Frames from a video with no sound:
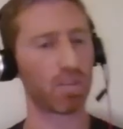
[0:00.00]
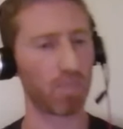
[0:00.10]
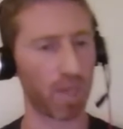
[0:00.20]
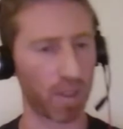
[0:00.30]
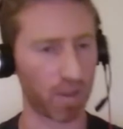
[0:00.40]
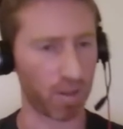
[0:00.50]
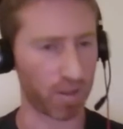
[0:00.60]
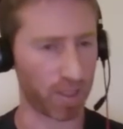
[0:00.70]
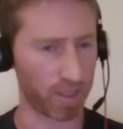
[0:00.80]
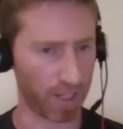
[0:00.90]
is
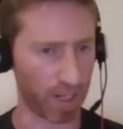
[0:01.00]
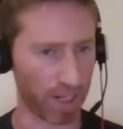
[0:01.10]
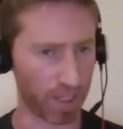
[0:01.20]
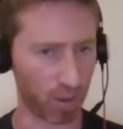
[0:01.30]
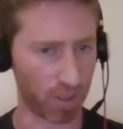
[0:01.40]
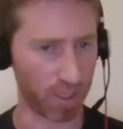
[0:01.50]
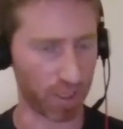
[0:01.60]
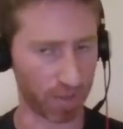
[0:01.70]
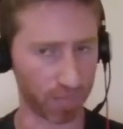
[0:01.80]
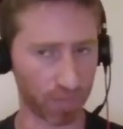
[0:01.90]
actually a nice method
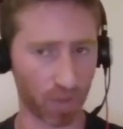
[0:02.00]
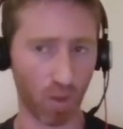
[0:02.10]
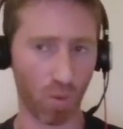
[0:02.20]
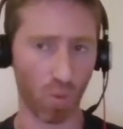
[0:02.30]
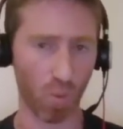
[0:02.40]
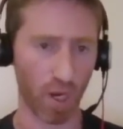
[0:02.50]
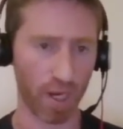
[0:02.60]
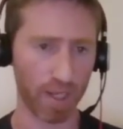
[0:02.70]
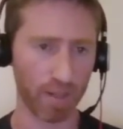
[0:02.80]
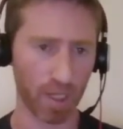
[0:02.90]
that I like to see.
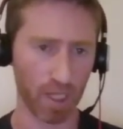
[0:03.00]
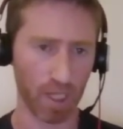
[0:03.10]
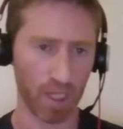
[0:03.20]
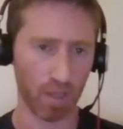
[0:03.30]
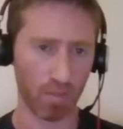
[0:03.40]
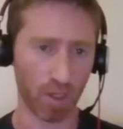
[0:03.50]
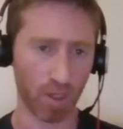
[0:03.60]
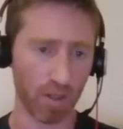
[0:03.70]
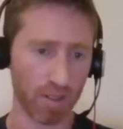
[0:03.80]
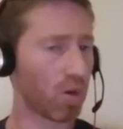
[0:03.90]
Why?
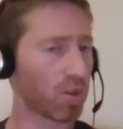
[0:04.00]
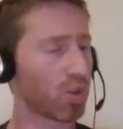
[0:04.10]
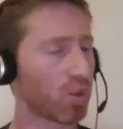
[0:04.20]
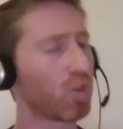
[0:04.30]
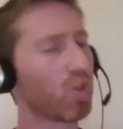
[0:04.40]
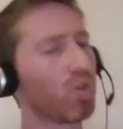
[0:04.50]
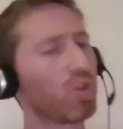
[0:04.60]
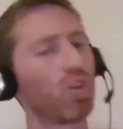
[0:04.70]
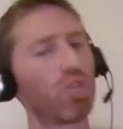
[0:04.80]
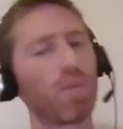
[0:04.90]
Because it's
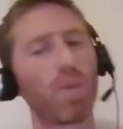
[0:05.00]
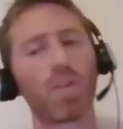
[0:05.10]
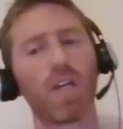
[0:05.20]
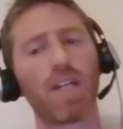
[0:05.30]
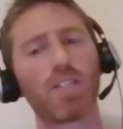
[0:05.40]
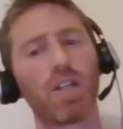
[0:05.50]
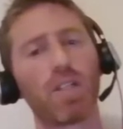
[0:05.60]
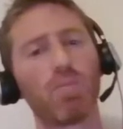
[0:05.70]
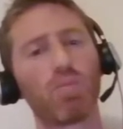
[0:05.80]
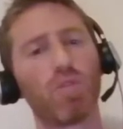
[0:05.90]
small. So do you
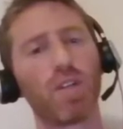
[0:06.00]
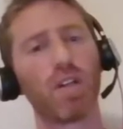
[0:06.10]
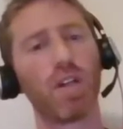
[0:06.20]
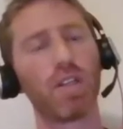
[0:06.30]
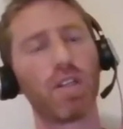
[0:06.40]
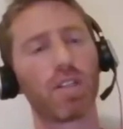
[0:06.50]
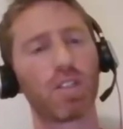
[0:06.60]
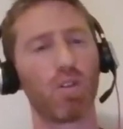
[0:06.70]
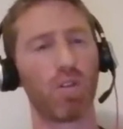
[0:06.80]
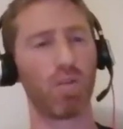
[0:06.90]
remember the isolate improve
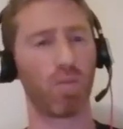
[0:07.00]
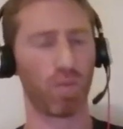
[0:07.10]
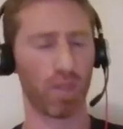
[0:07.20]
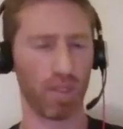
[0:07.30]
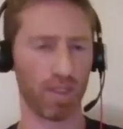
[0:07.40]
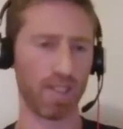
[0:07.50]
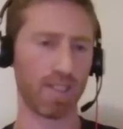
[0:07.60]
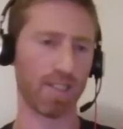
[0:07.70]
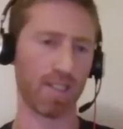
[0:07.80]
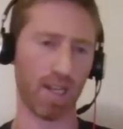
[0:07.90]
inline? So
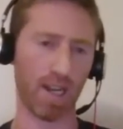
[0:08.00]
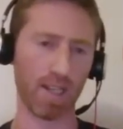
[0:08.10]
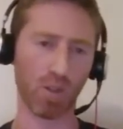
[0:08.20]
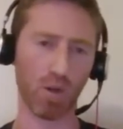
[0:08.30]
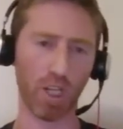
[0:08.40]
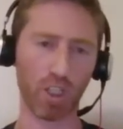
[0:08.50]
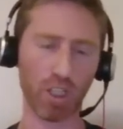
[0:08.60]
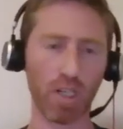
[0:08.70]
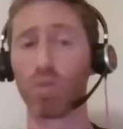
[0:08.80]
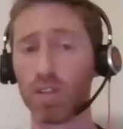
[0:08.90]
this is
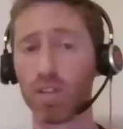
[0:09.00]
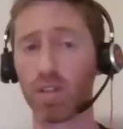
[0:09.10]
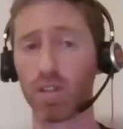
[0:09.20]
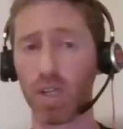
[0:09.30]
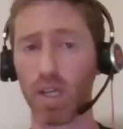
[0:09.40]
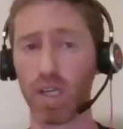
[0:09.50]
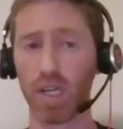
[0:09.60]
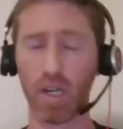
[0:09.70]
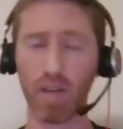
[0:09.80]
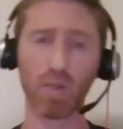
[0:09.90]
isolation. Now improve it,
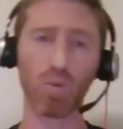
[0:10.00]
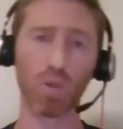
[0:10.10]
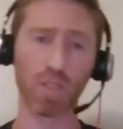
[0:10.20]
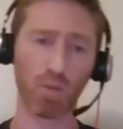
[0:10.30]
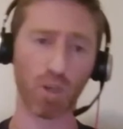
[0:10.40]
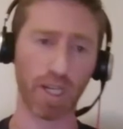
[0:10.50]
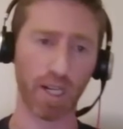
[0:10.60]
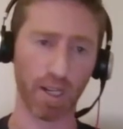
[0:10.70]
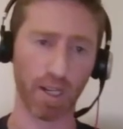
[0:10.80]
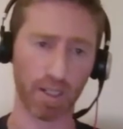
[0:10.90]
and afterwards I'm going
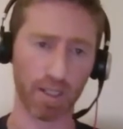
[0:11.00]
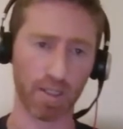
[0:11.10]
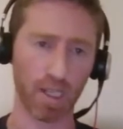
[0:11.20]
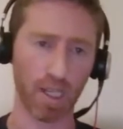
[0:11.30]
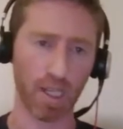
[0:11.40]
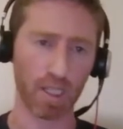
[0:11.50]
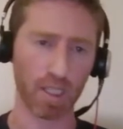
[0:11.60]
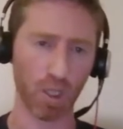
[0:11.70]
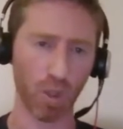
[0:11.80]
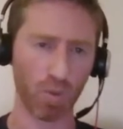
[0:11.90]
to inline it.
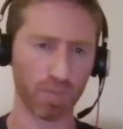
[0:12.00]
So